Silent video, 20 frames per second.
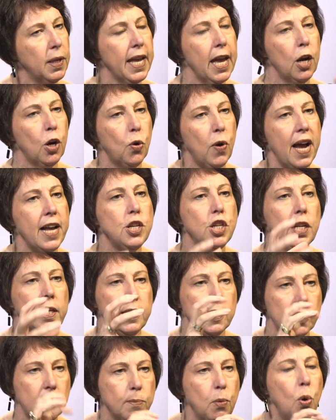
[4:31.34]
get
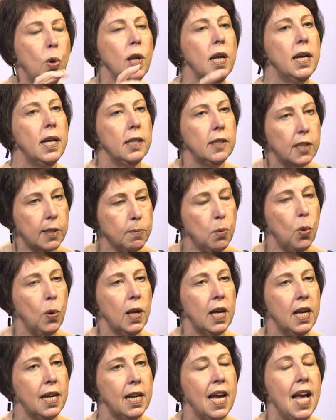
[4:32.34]
gradually smaller and
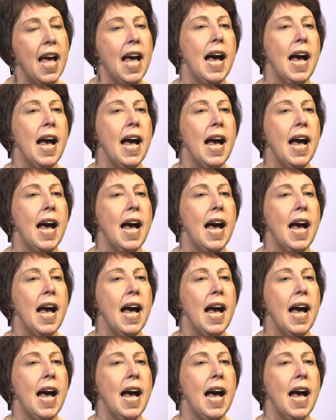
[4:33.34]
smaller